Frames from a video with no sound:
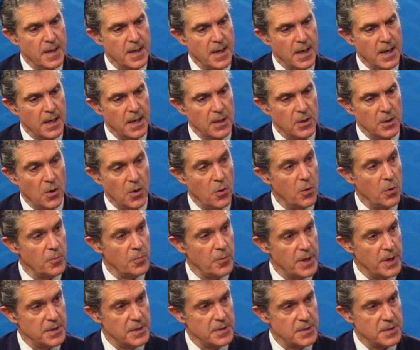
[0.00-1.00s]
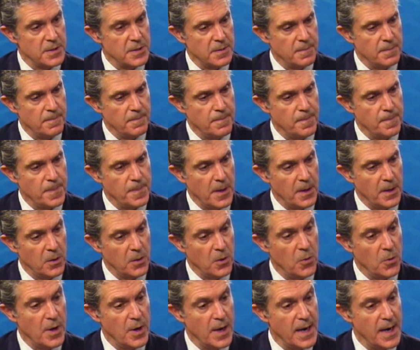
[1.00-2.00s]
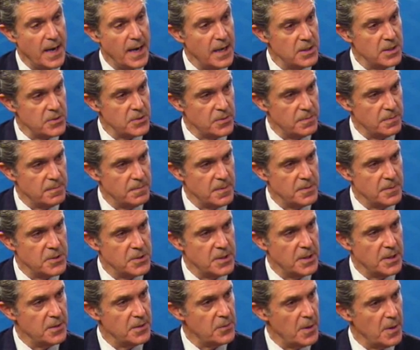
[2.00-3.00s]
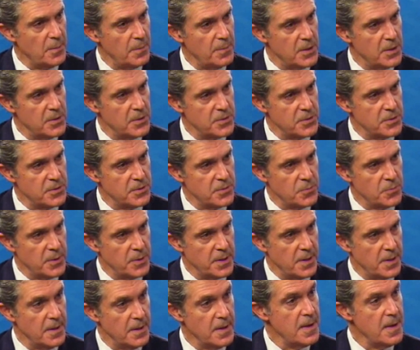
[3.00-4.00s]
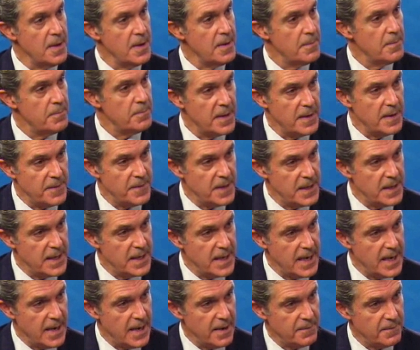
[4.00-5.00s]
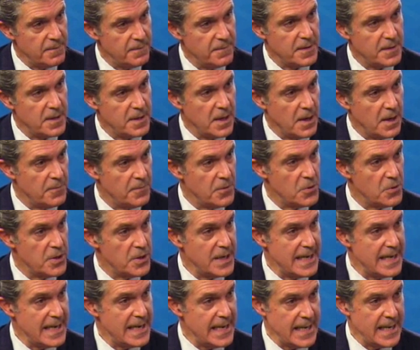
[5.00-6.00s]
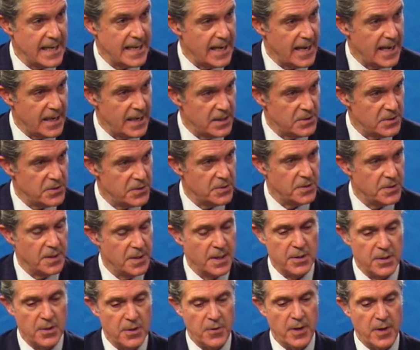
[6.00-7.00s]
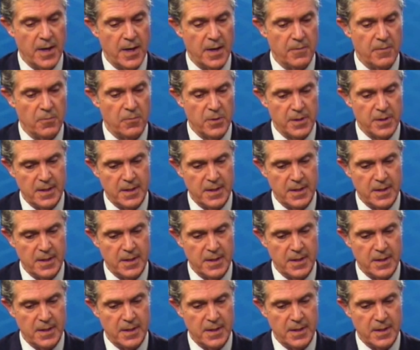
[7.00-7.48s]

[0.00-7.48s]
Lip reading: a lower risk, a lower hazard of stent thrombosis with a PVDF-covered EES than you have with